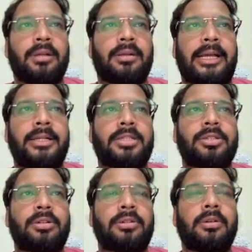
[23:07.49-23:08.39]
Right,
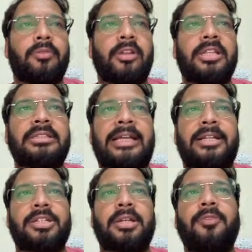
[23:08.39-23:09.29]
so with this
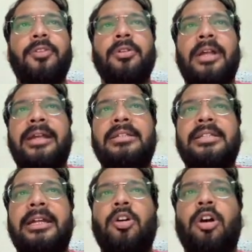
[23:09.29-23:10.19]
action, if you write
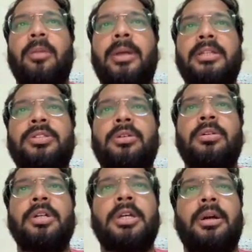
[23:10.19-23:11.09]
set callback, so
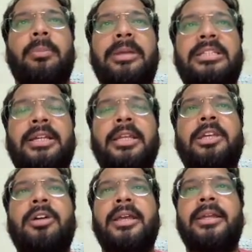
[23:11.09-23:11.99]
basically
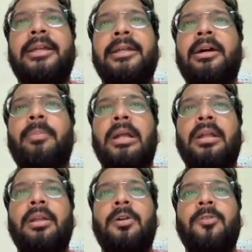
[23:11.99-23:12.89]
you are creating a
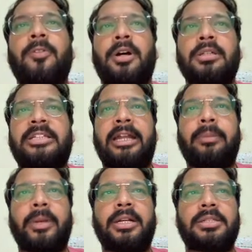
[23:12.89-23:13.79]
bundle of
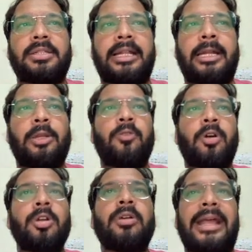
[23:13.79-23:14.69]
statements that you
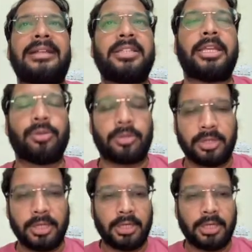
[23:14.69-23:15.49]
want to execute.